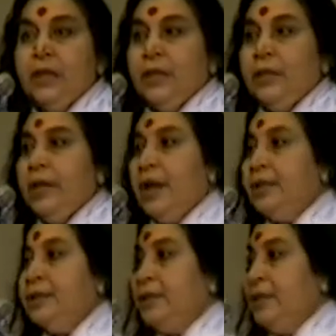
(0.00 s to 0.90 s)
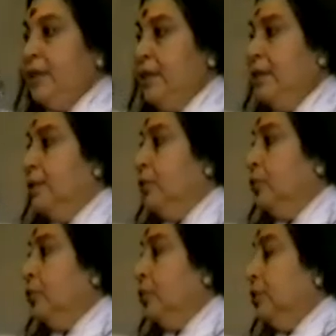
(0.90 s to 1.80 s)
They are seeking the
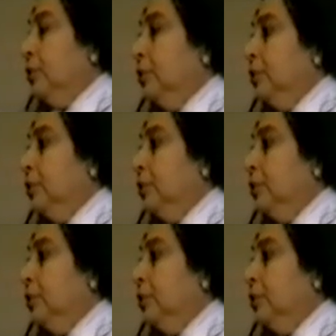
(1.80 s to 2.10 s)
truth.